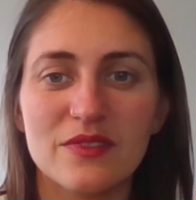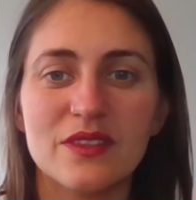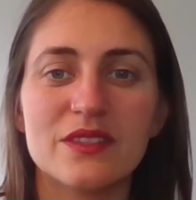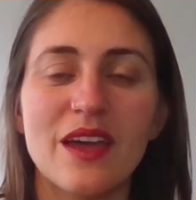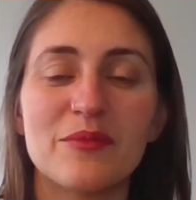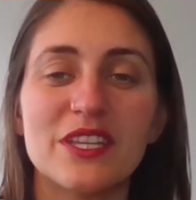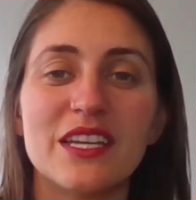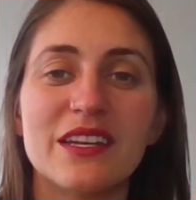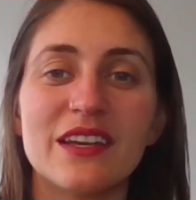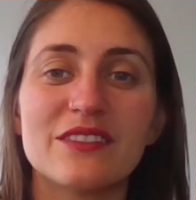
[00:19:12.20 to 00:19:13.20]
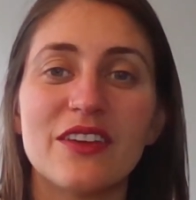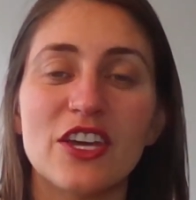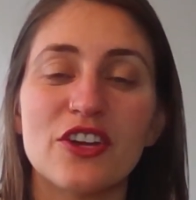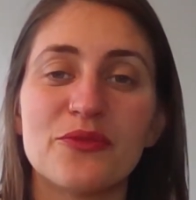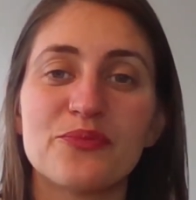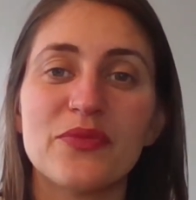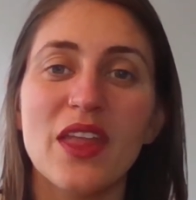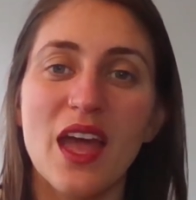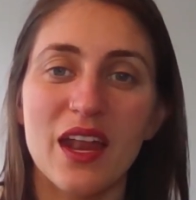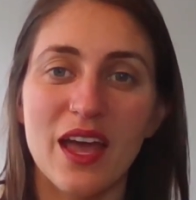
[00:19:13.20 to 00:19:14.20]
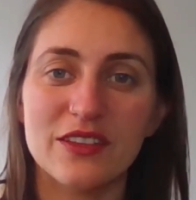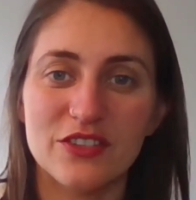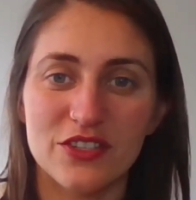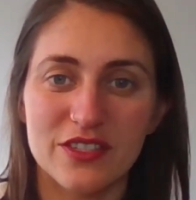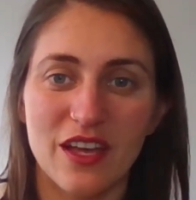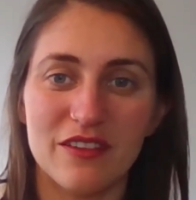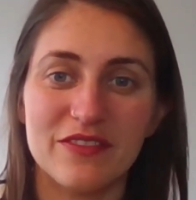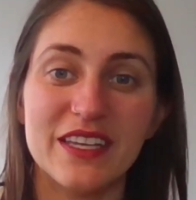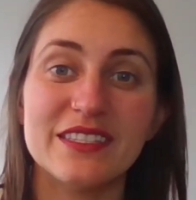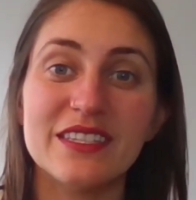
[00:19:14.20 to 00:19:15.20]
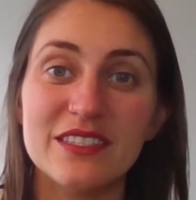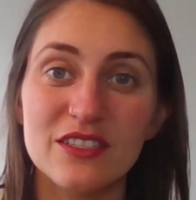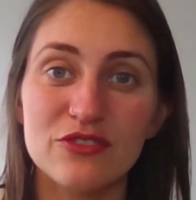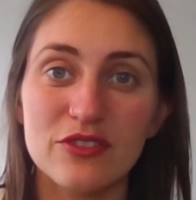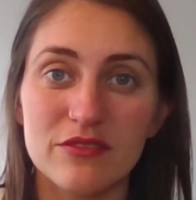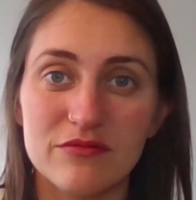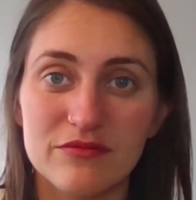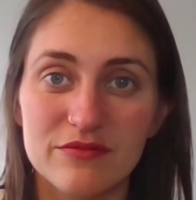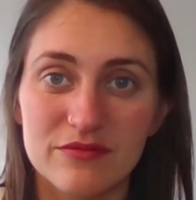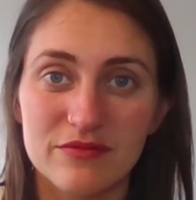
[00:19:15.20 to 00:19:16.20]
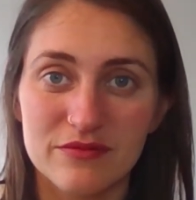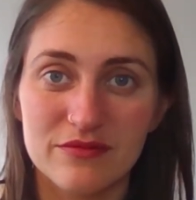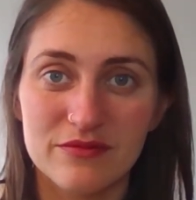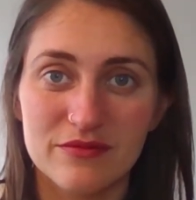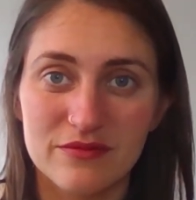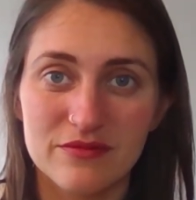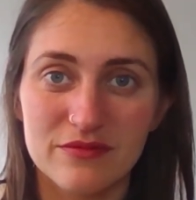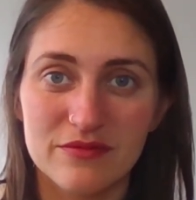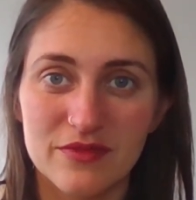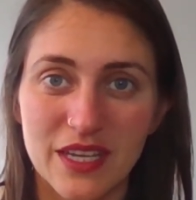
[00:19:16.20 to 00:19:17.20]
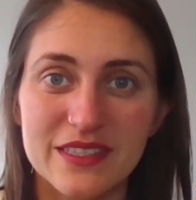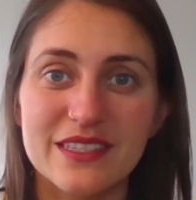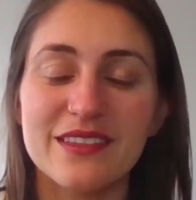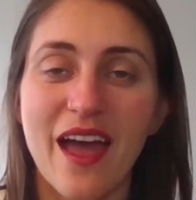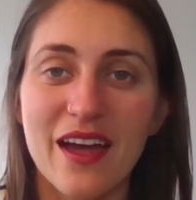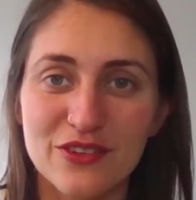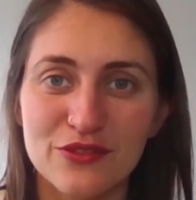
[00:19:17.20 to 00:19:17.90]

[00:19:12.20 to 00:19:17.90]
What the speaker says: tapping the index finger and ask yourself, is this still true? Is this actually